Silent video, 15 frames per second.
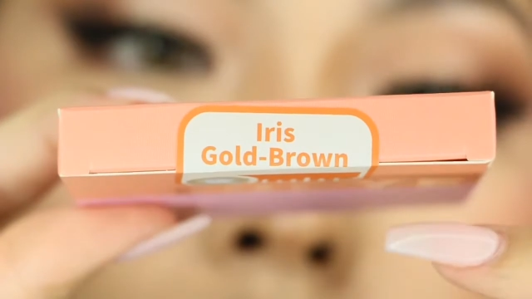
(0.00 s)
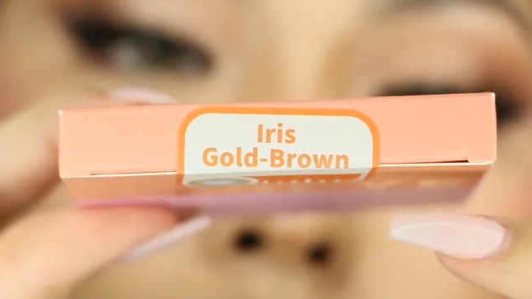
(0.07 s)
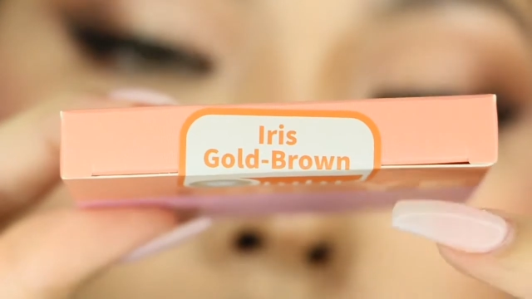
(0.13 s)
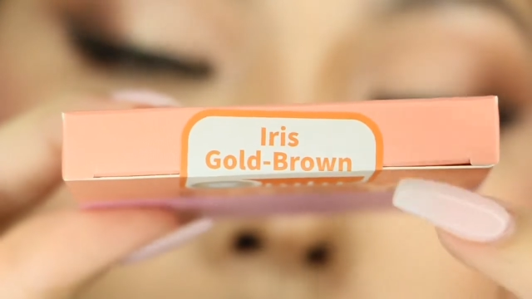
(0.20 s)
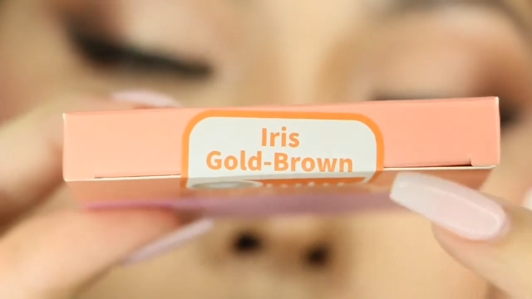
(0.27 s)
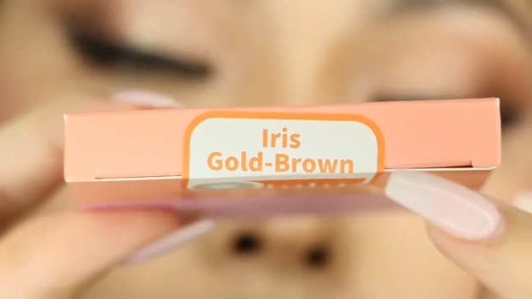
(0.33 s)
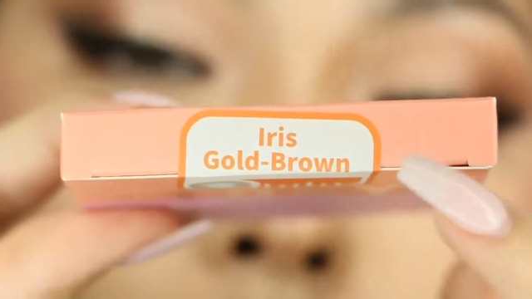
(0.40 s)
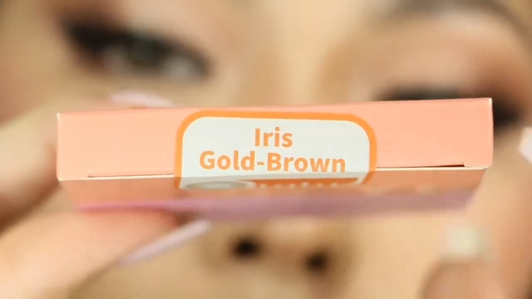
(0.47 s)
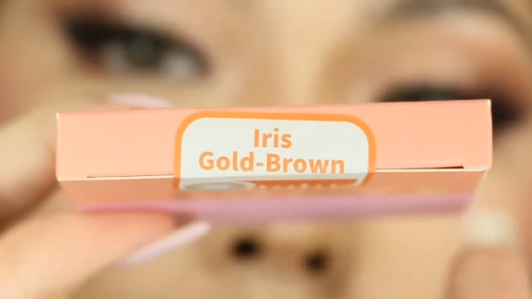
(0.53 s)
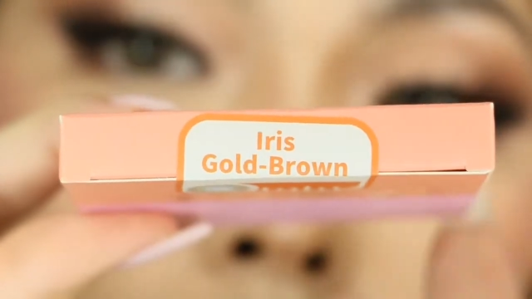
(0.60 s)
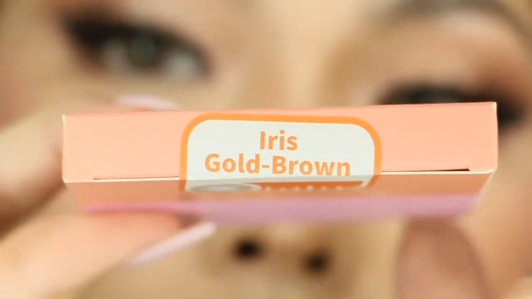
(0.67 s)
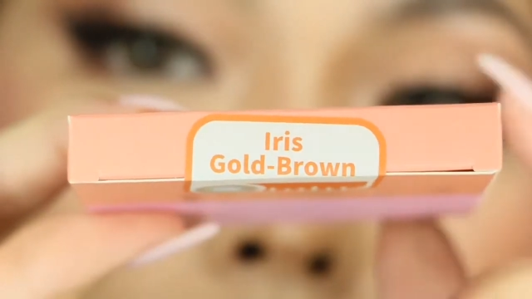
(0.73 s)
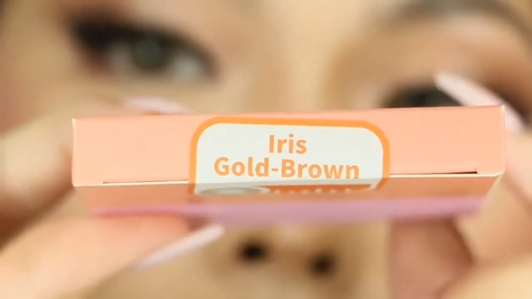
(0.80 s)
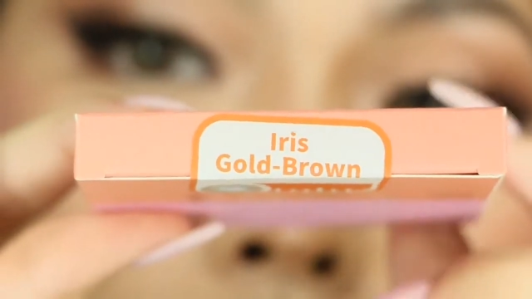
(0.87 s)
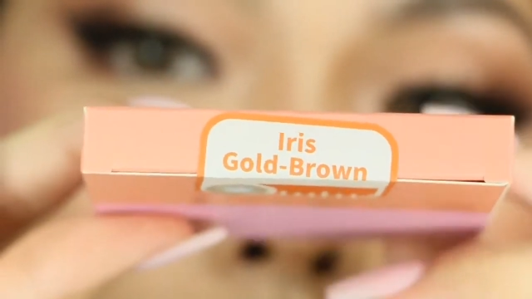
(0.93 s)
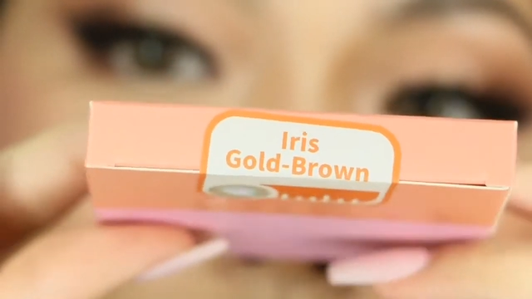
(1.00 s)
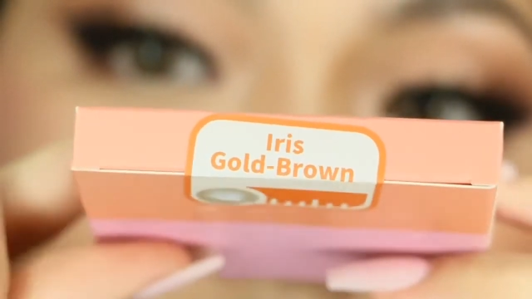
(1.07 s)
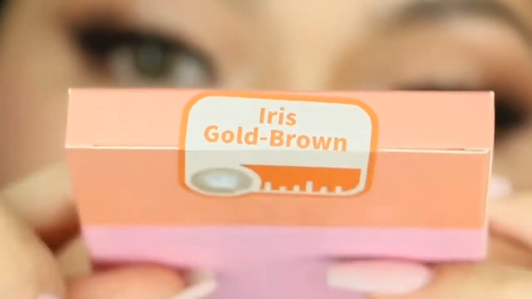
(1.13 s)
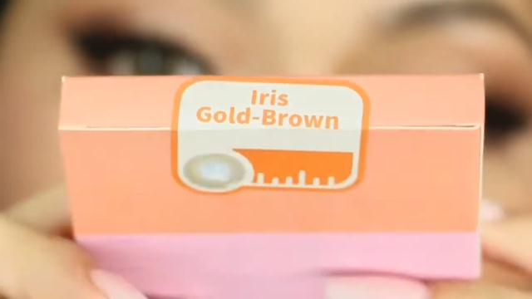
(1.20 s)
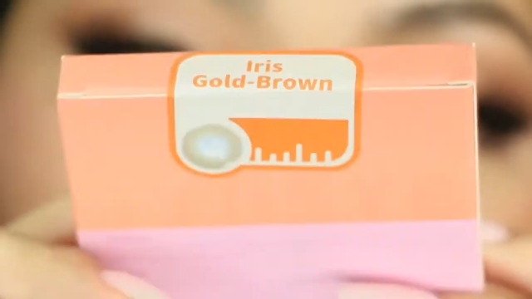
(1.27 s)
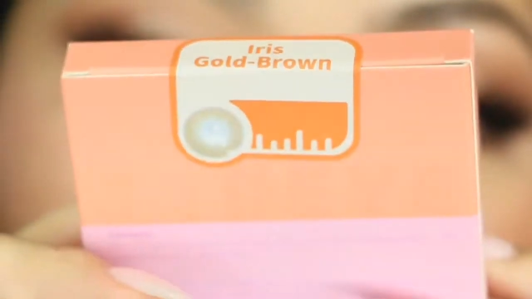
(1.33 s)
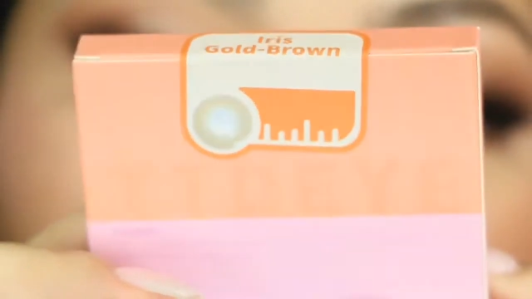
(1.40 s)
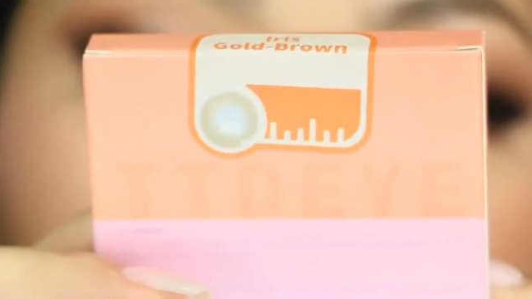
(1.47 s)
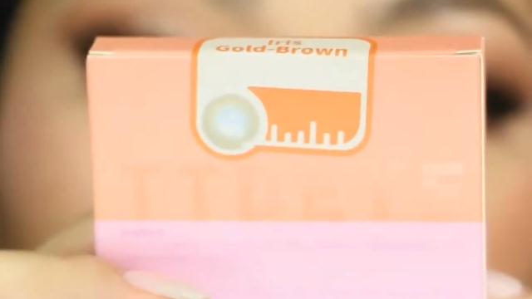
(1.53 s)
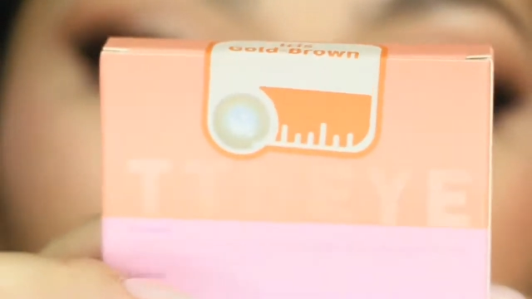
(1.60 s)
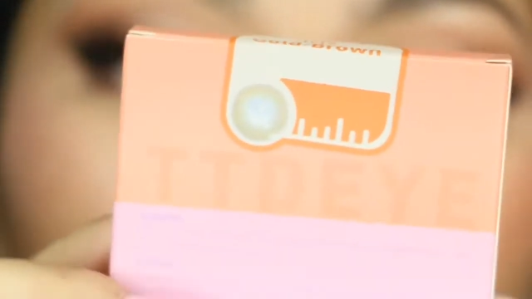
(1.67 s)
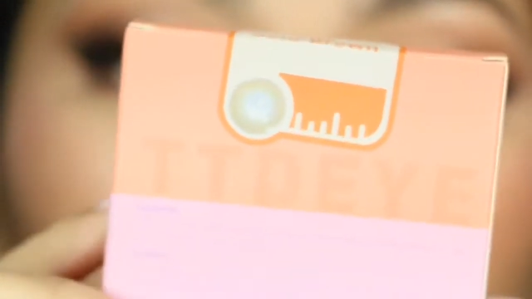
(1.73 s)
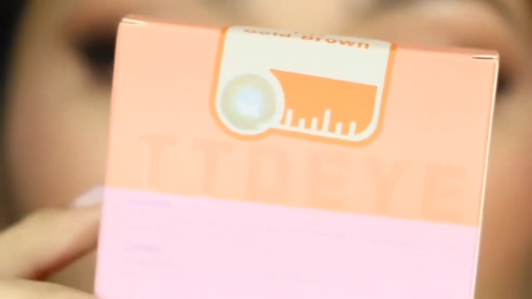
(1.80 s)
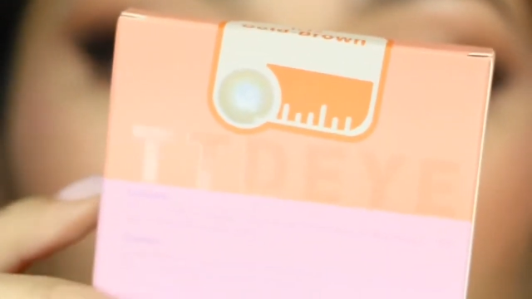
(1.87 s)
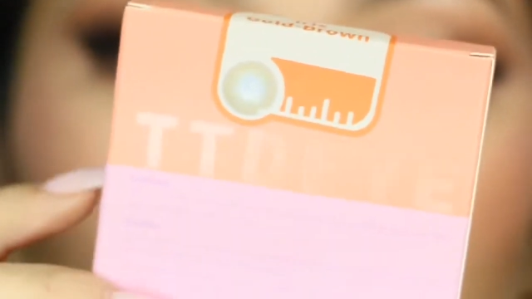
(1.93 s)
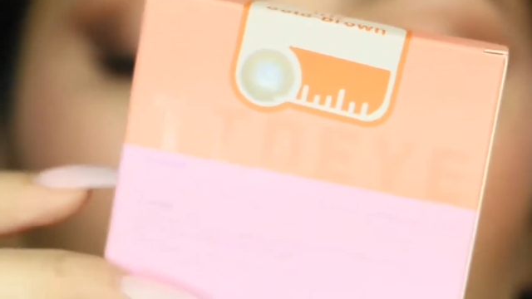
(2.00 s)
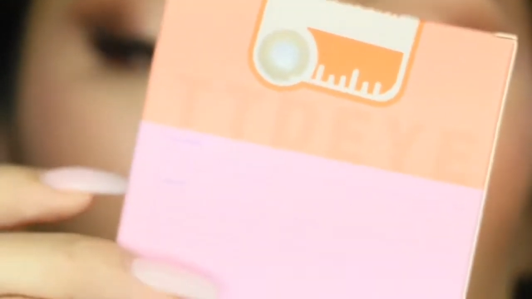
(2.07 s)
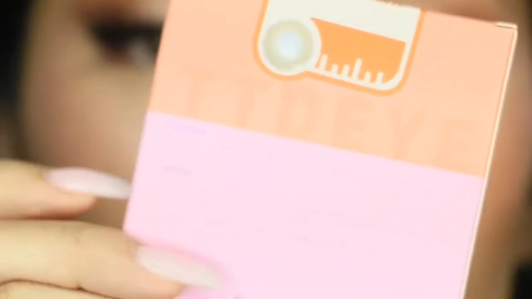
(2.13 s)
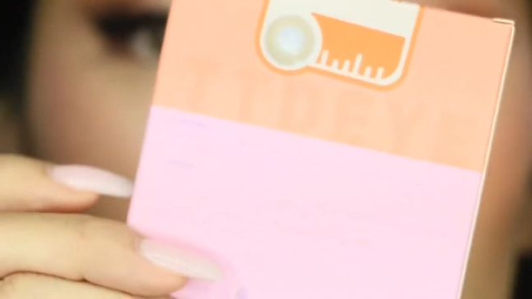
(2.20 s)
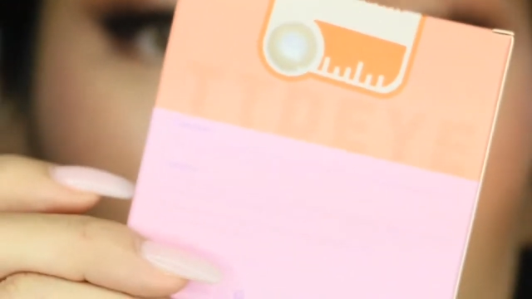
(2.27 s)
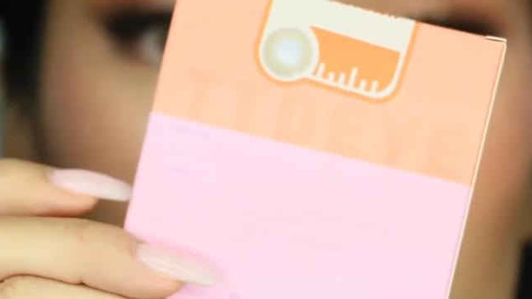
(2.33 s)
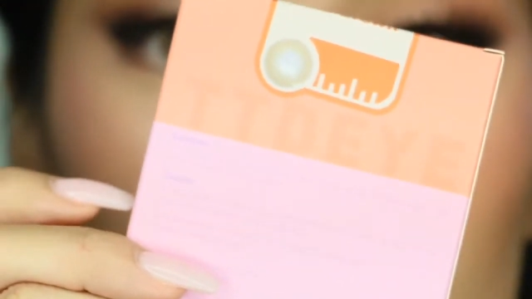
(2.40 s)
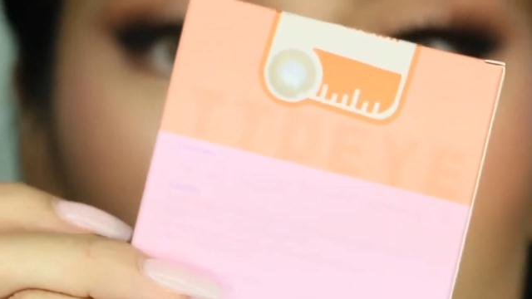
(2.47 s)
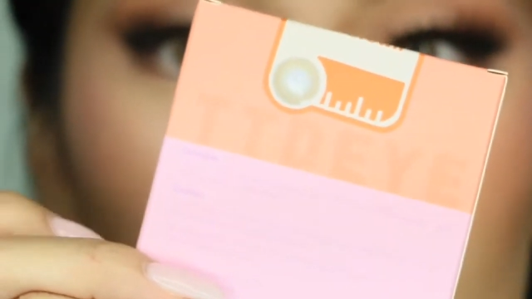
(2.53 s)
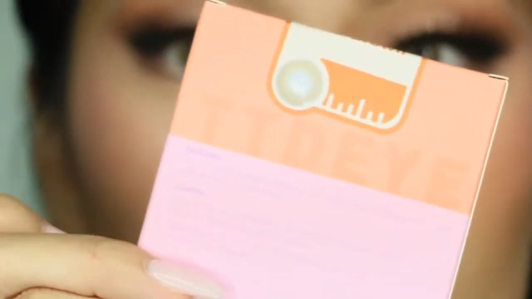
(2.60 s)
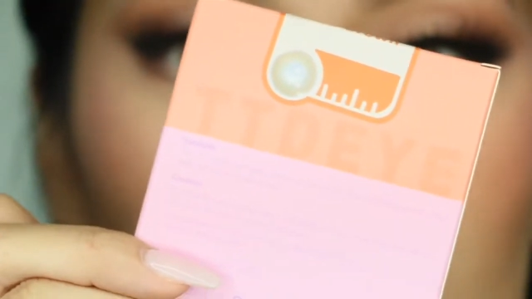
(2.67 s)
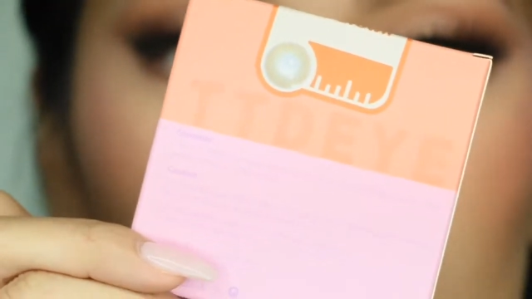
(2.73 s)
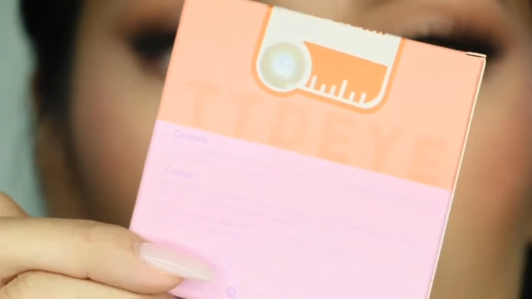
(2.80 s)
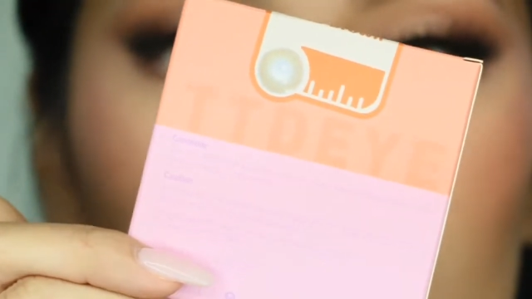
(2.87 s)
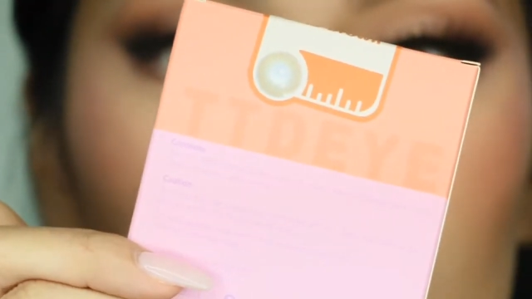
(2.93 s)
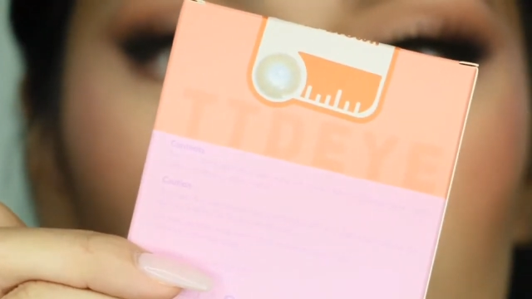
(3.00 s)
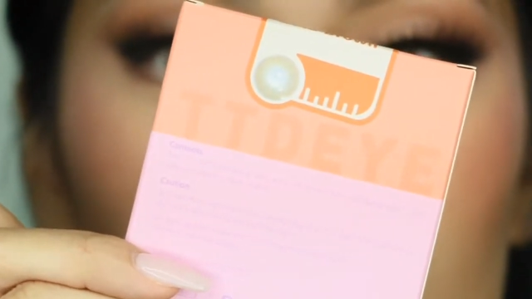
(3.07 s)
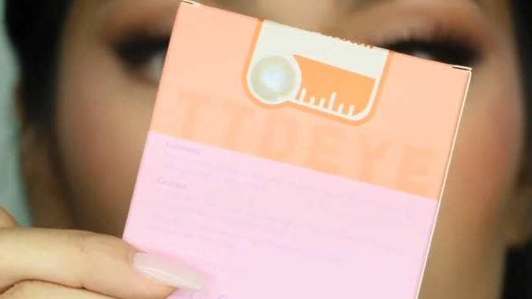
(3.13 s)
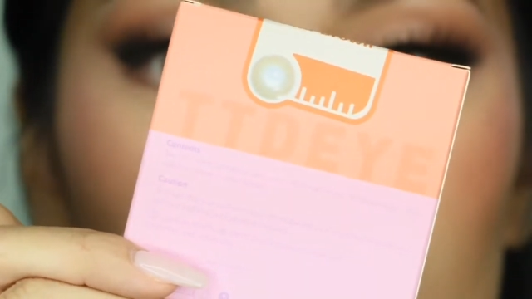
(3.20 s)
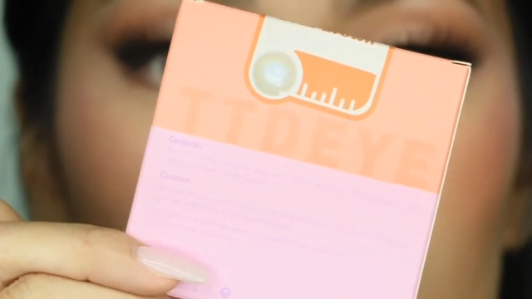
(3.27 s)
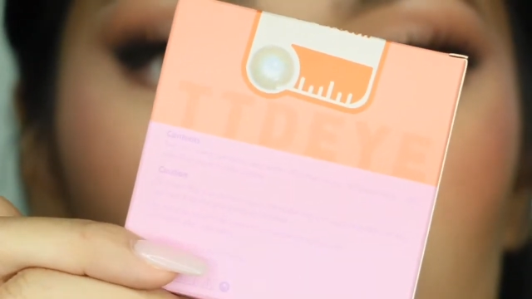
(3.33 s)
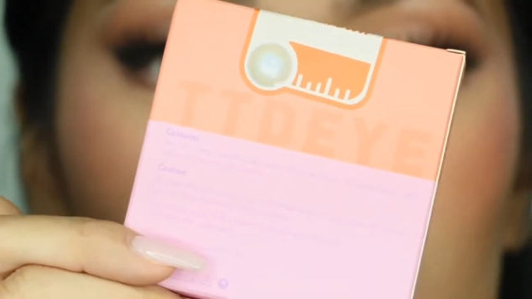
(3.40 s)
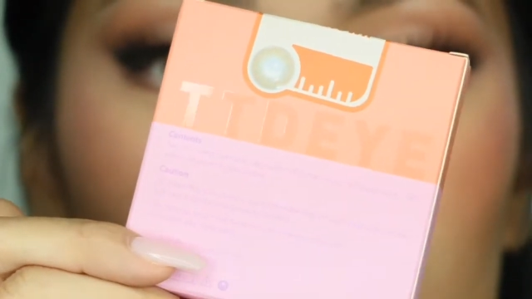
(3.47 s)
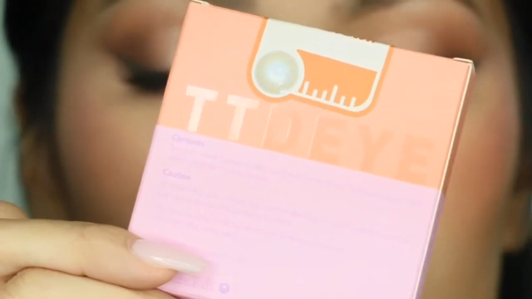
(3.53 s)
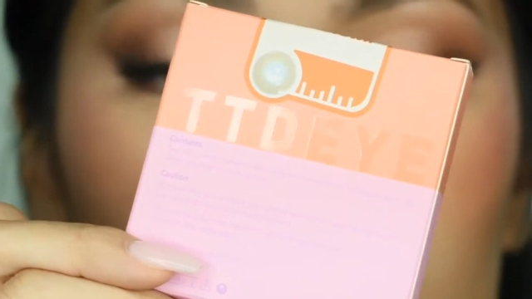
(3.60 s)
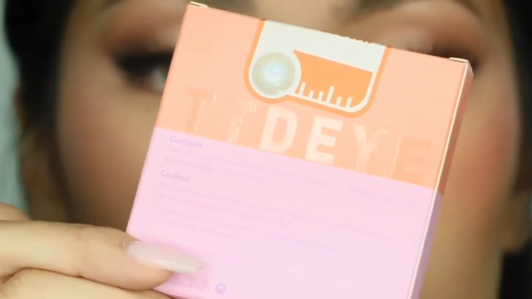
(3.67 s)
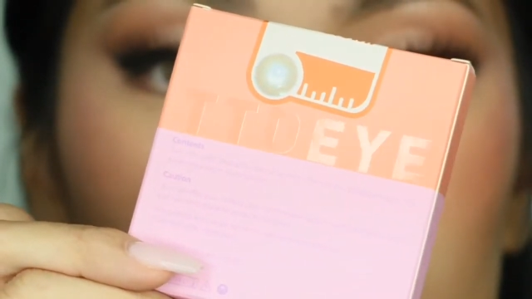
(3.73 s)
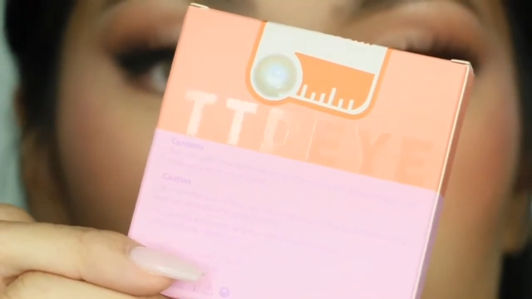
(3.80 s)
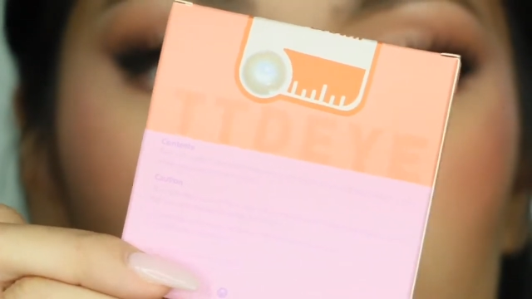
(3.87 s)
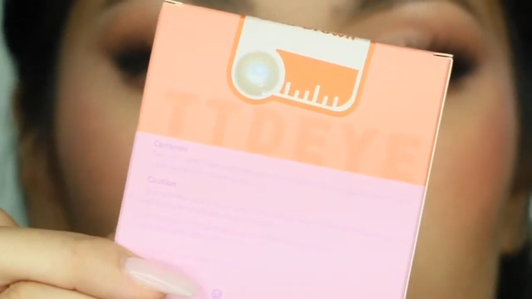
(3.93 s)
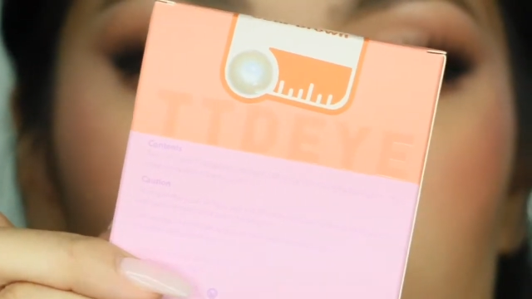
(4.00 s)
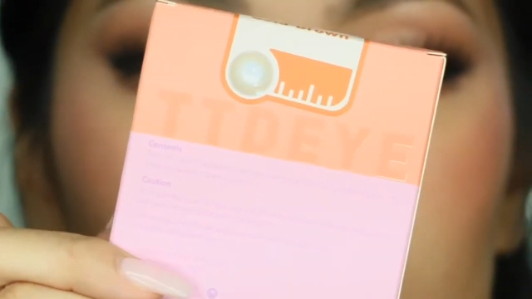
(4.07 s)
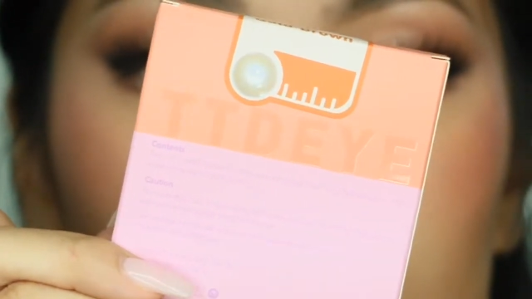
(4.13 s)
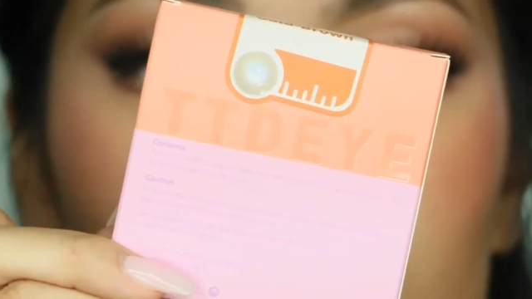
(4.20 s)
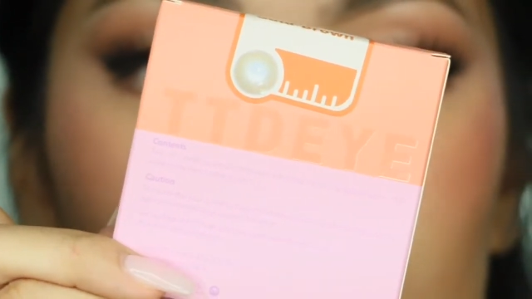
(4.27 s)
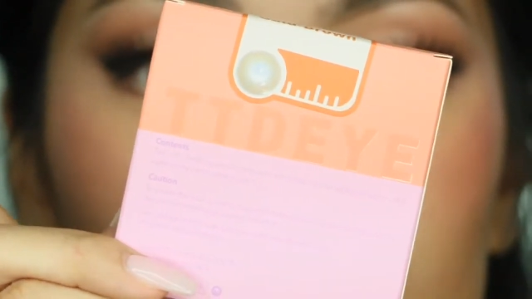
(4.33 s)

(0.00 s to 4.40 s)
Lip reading: Nobody's mouth can be seen.